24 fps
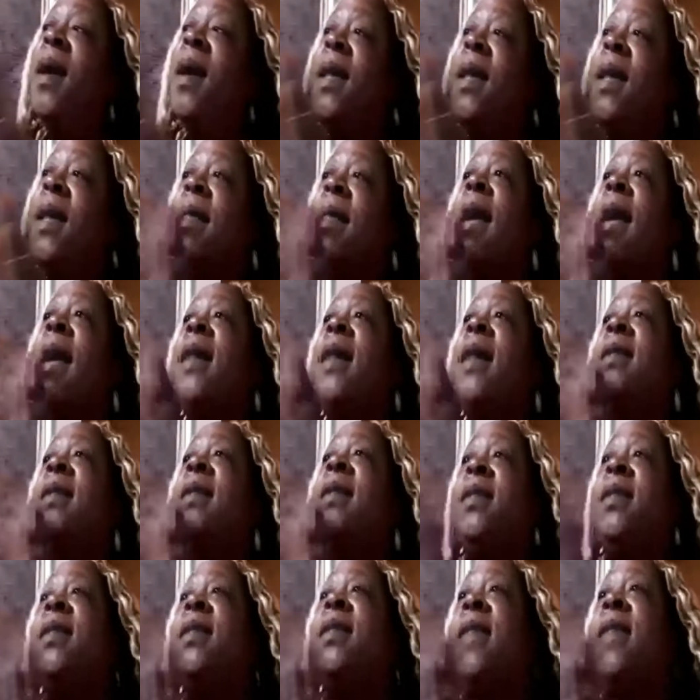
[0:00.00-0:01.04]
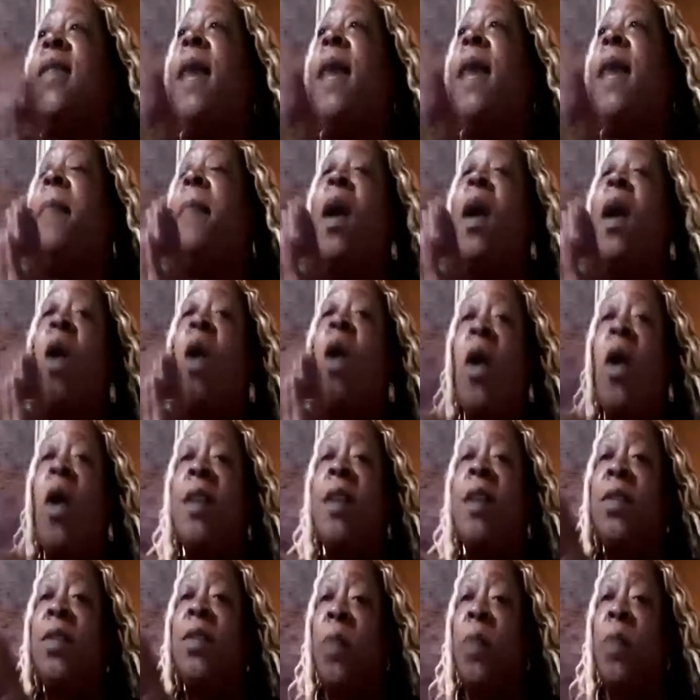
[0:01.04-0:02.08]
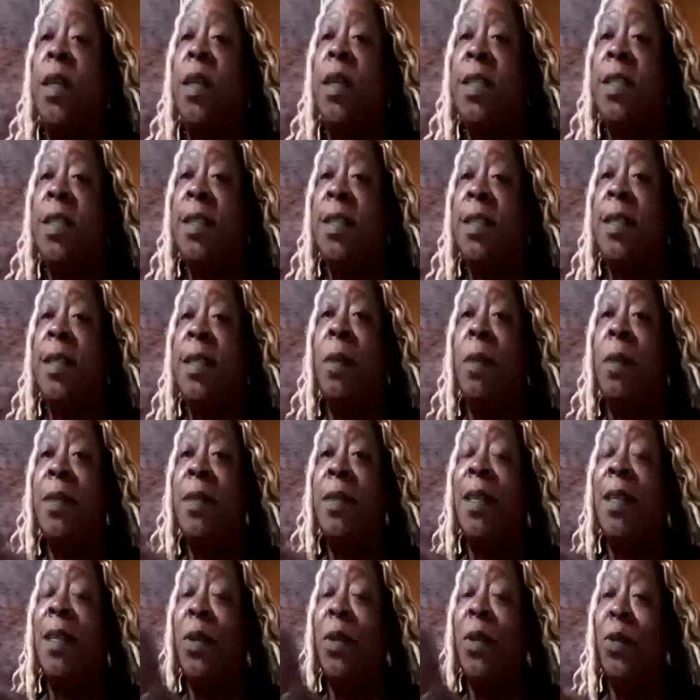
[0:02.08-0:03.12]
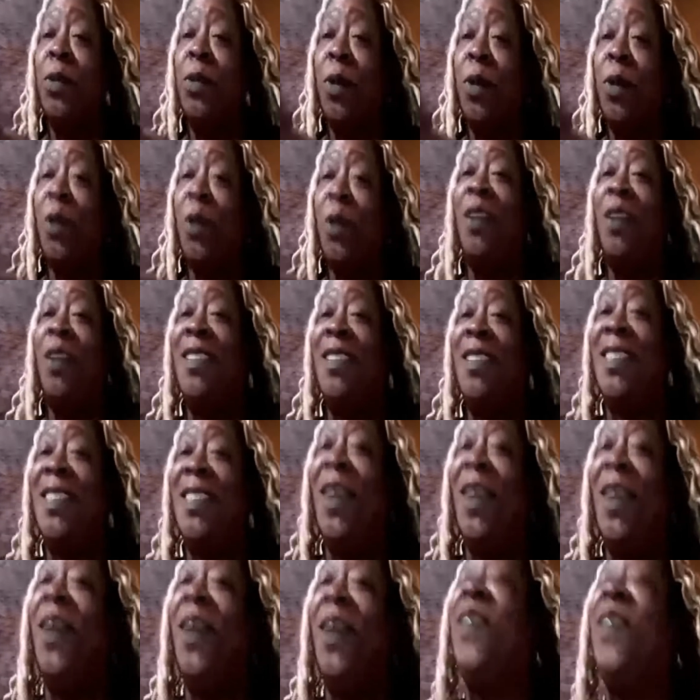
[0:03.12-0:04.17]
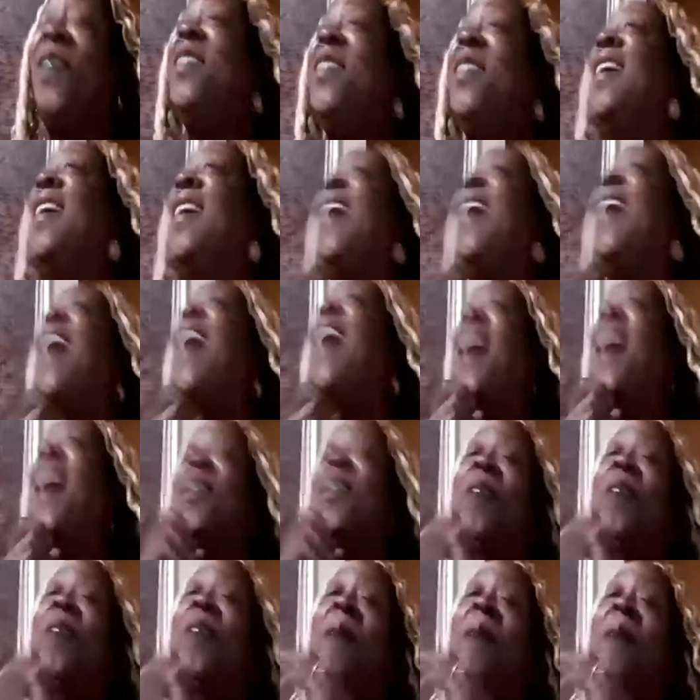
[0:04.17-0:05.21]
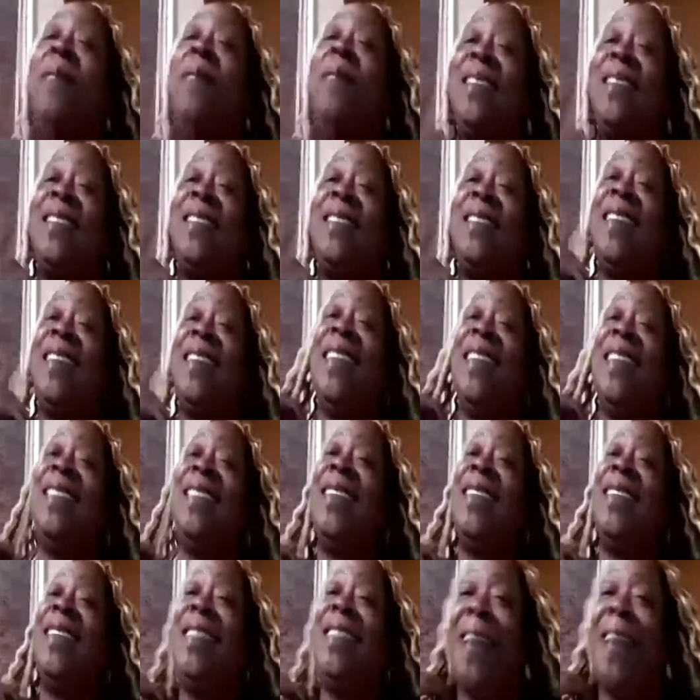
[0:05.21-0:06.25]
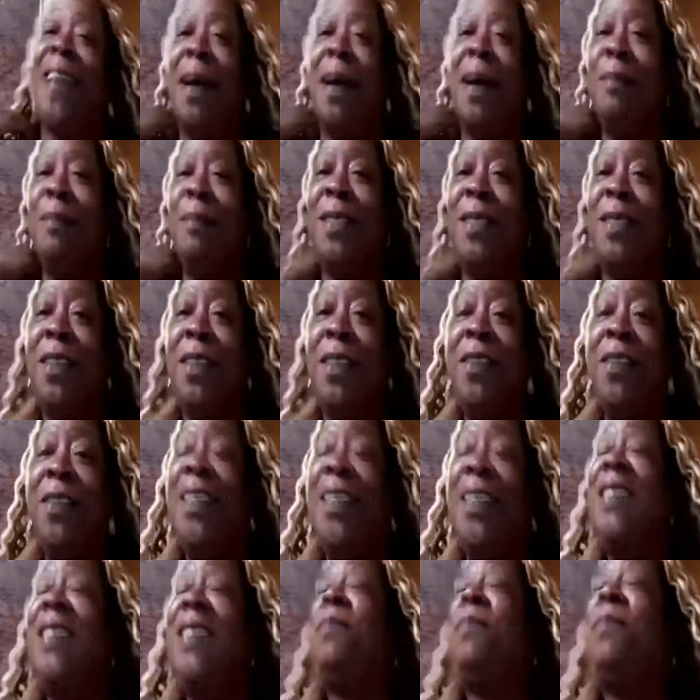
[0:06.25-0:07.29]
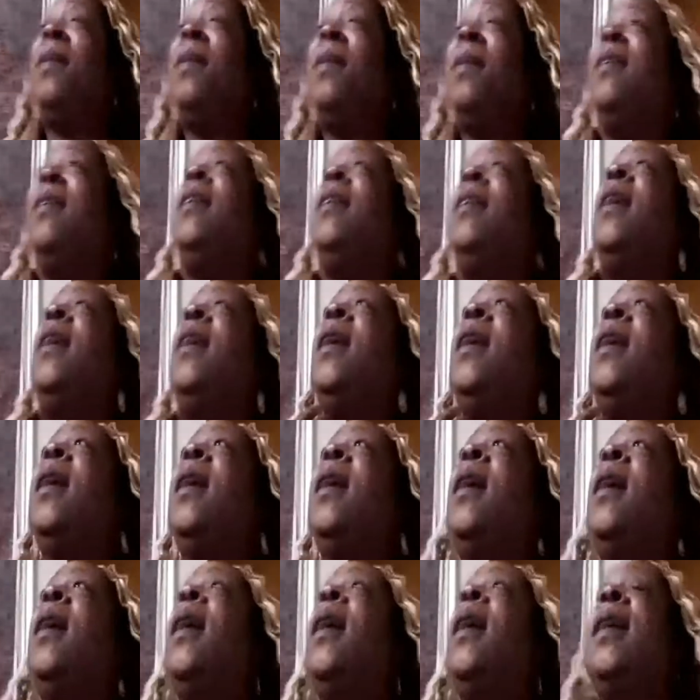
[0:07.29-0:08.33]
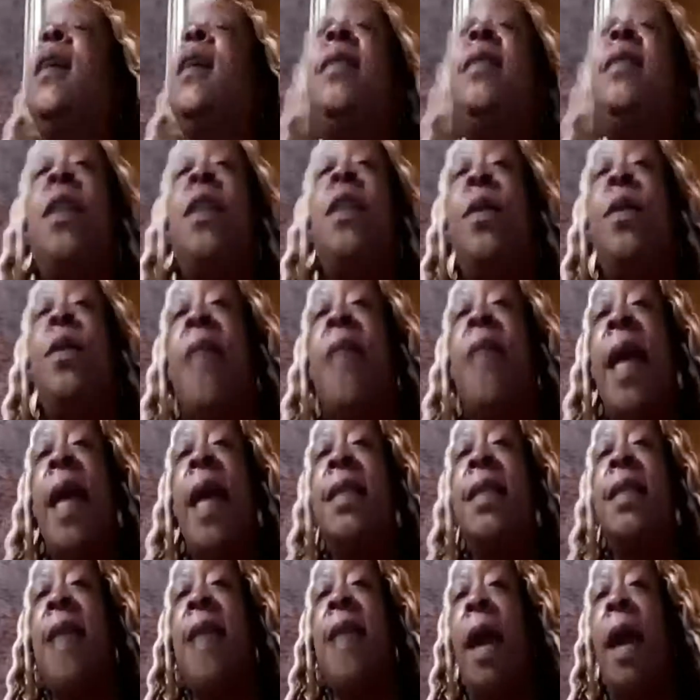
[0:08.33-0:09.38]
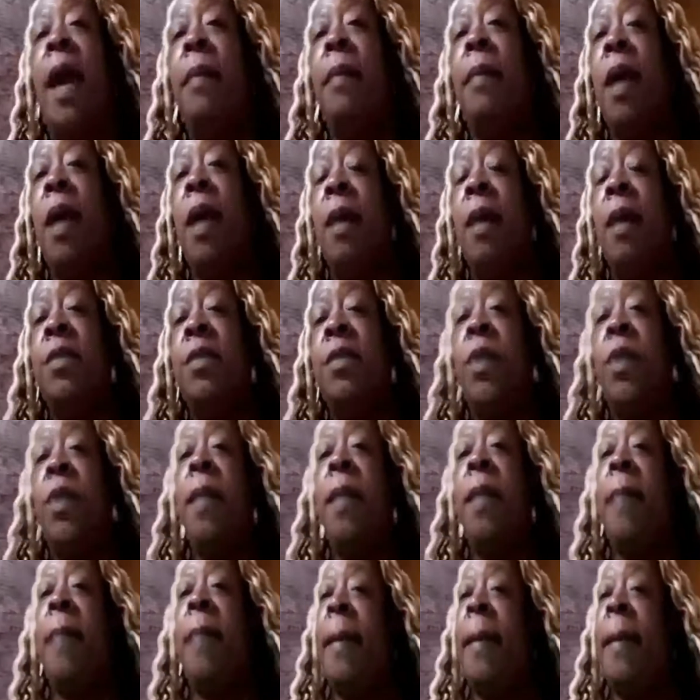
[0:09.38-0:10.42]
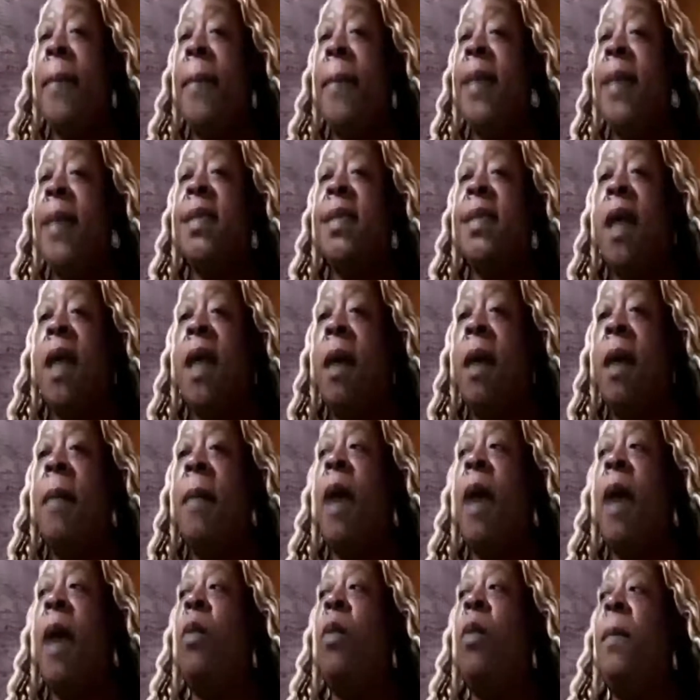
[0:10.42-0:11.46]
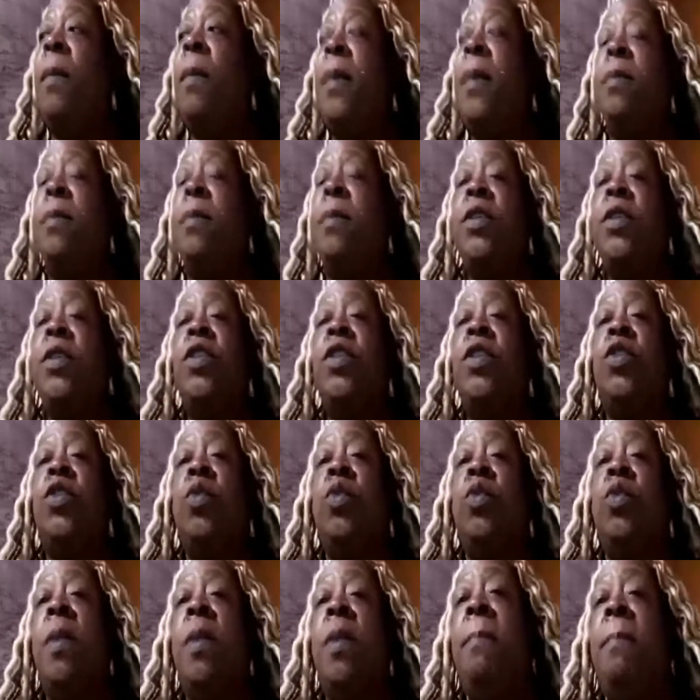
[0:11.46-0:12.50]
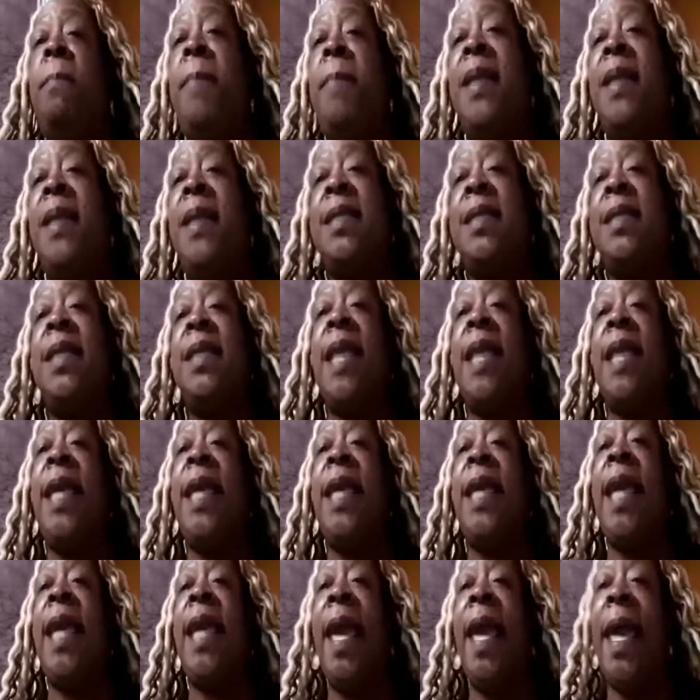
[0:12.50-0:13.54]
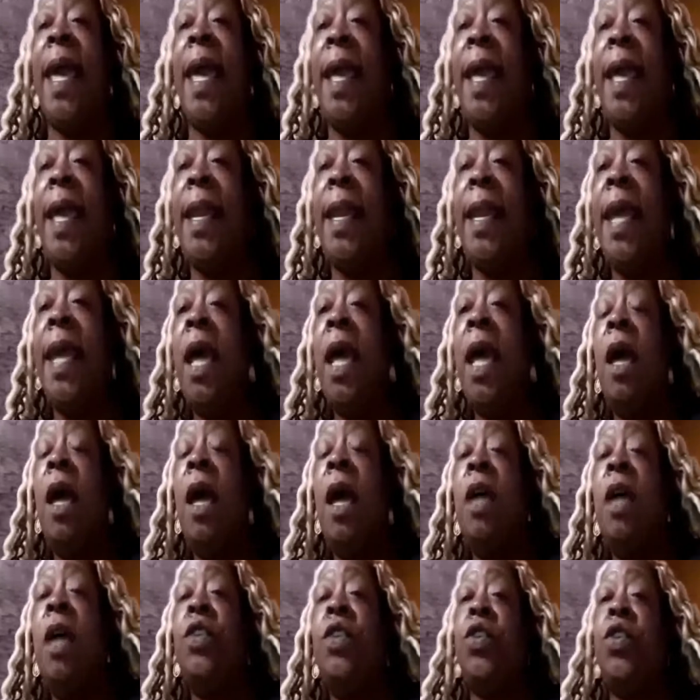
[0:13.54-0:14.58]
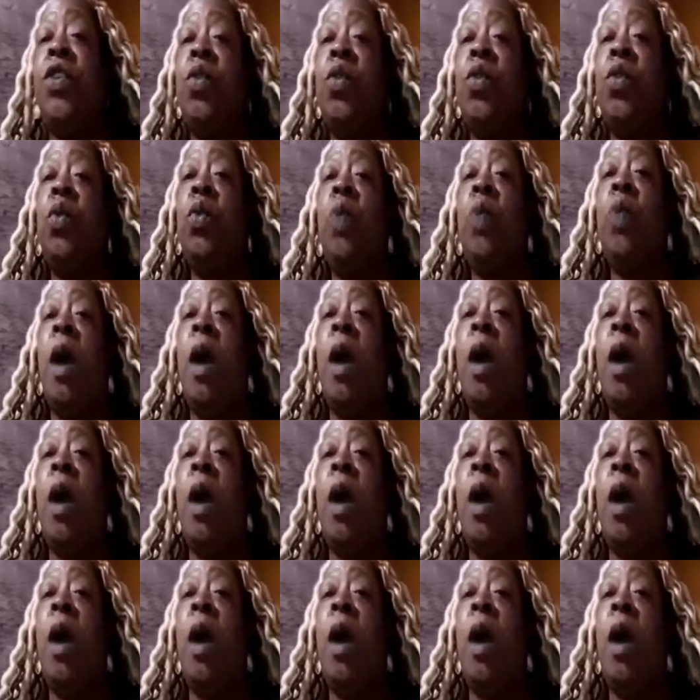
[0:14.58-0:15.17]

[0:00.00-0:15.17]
That is just like my heart's wish since I was a little girl. So I don't know. I must have said that 10 times during this, but Until that time comes when the med beds come, I want people to do the best that they can to